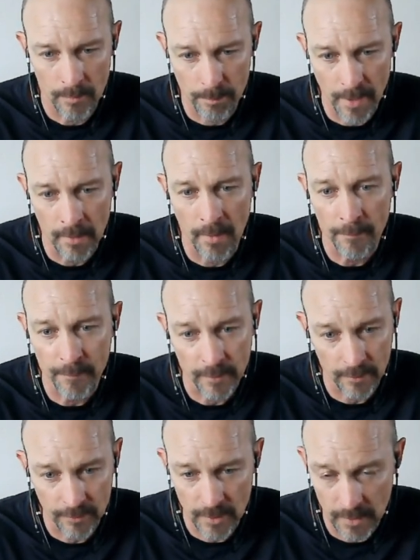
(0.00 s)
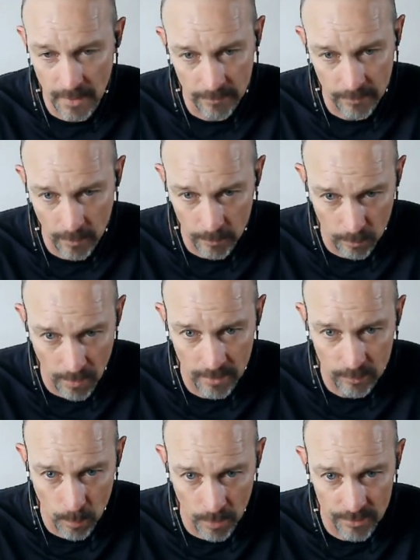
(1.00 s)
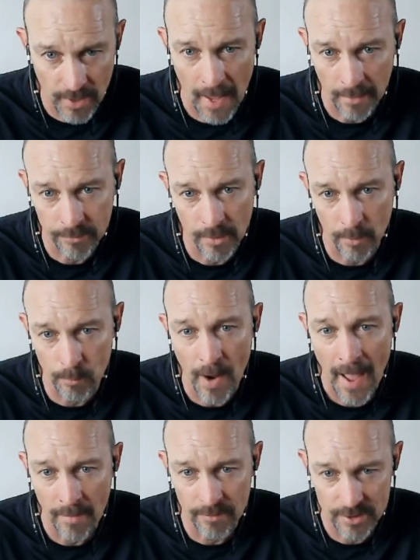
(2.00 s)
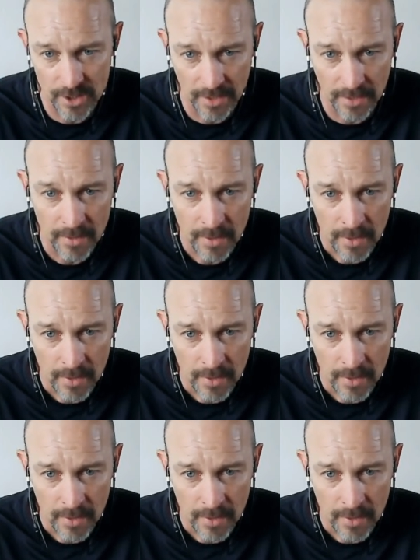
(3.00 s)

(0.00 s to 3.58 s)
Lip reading: better efficacy against those ransomware attacks that are ravaging,